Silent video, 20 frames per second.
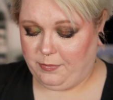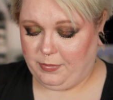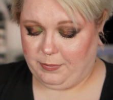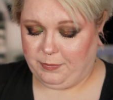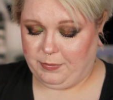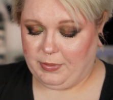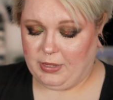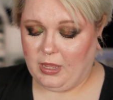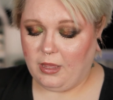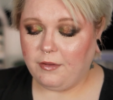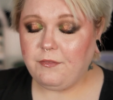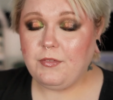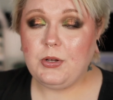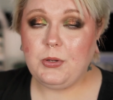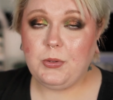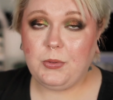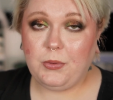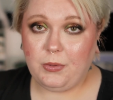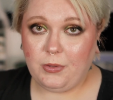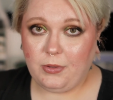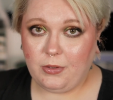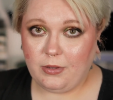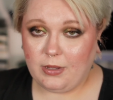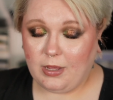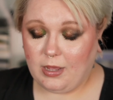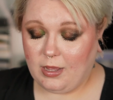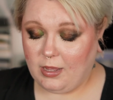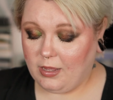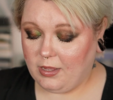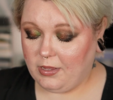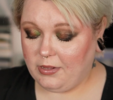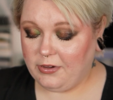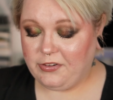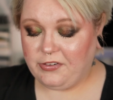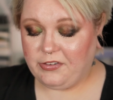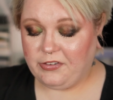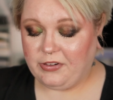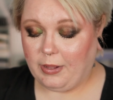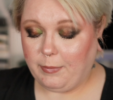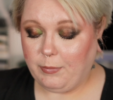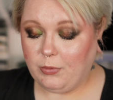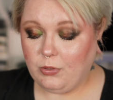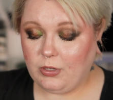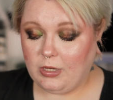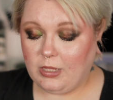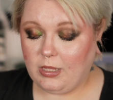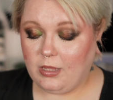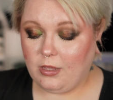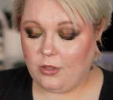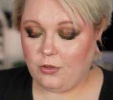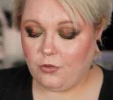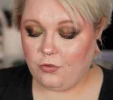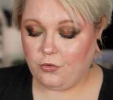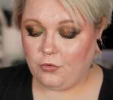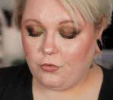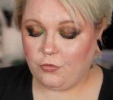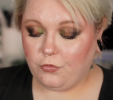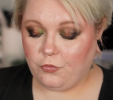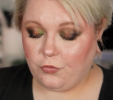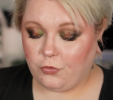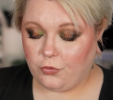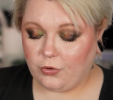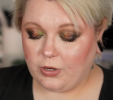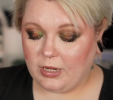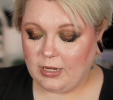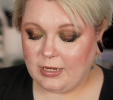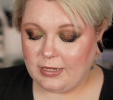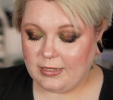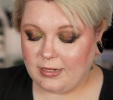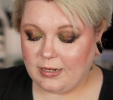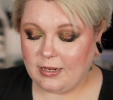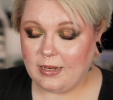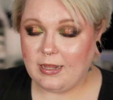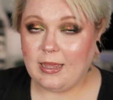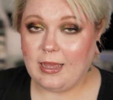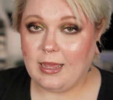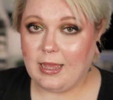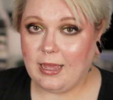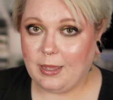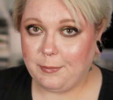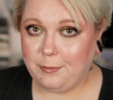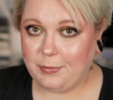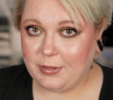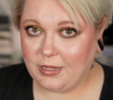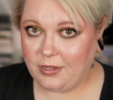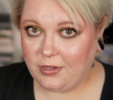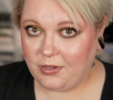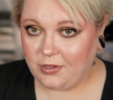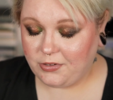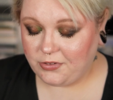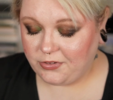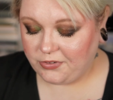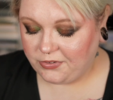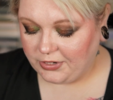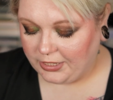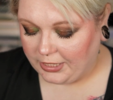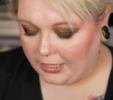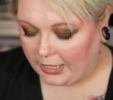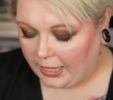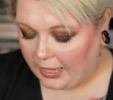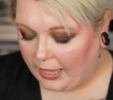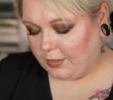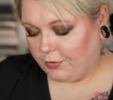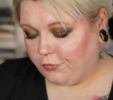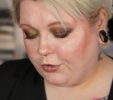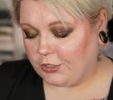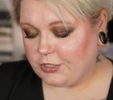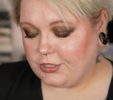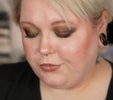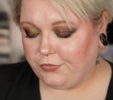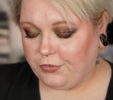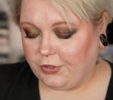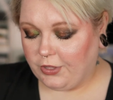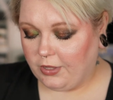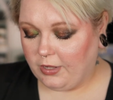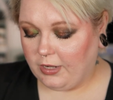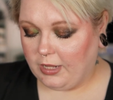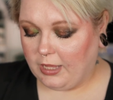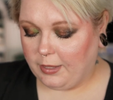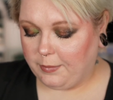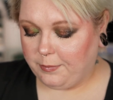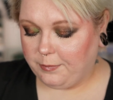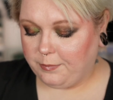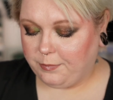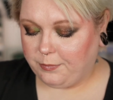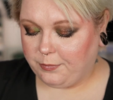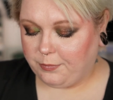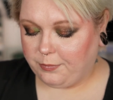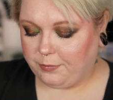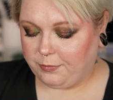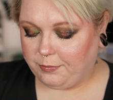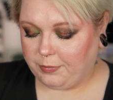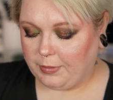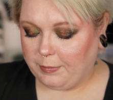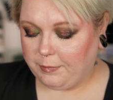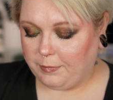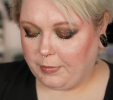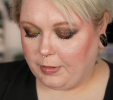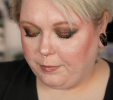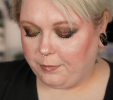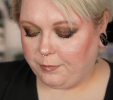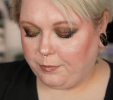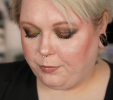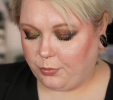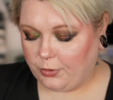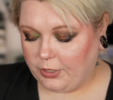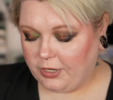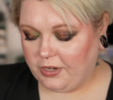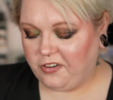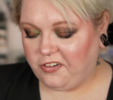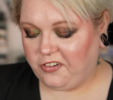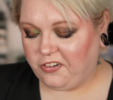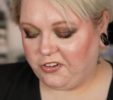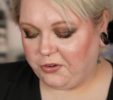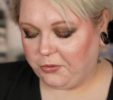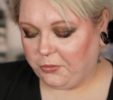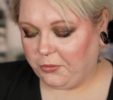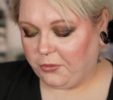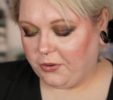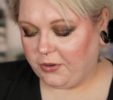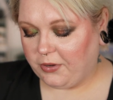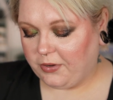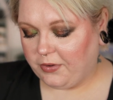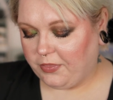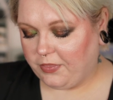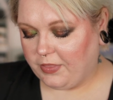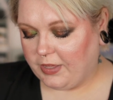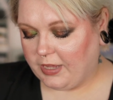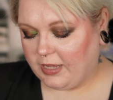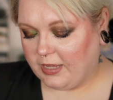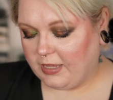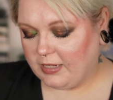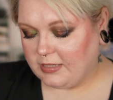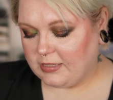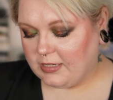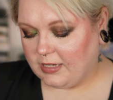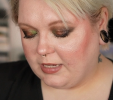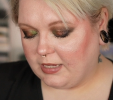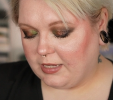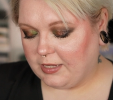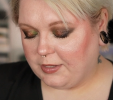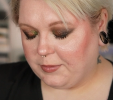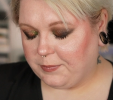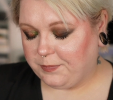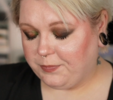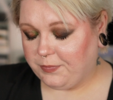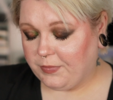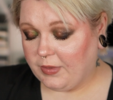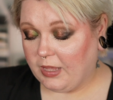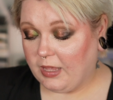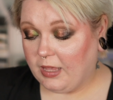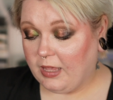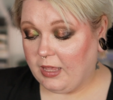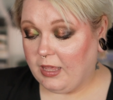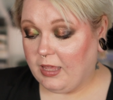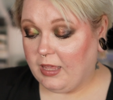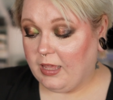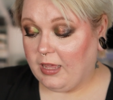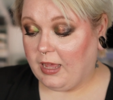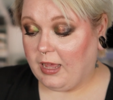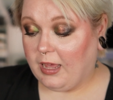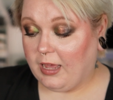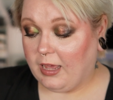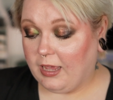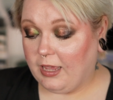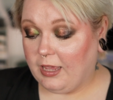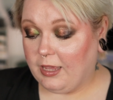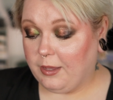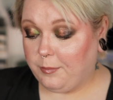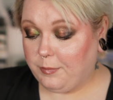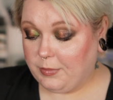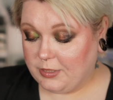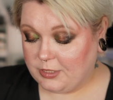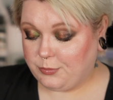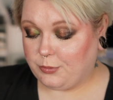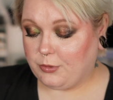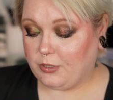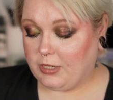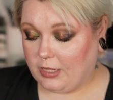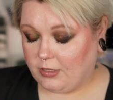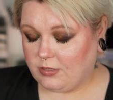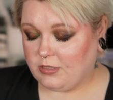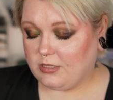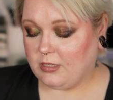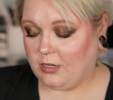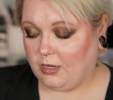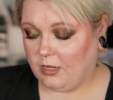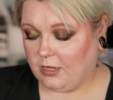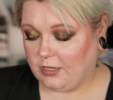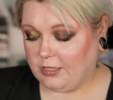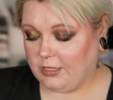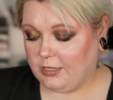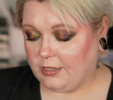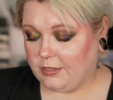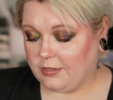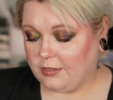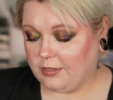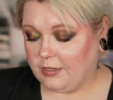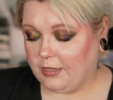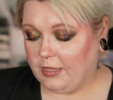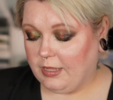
Bienvenue à Chamonix for a little après-Ski. First of all, I'm pretty sure that I mispronounced a lot here.